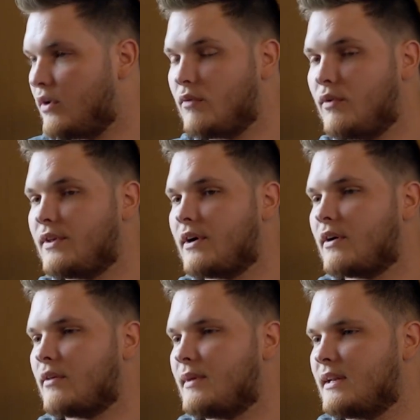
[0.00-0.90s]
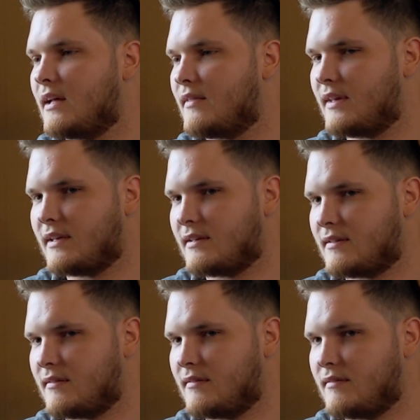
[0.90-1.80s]
Well, the argument I think,
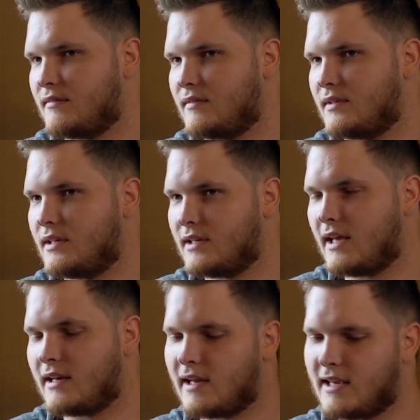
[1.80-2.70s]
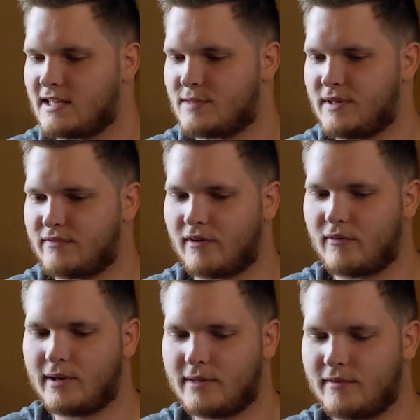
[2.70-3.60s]
again, I can't speak for
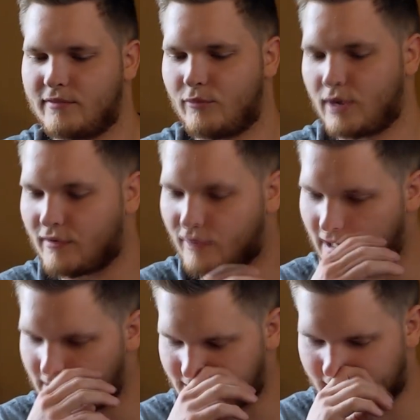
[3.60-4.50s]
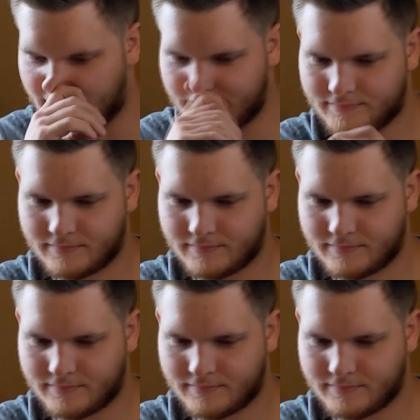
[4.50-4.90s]
everybody, but from what I've read, is that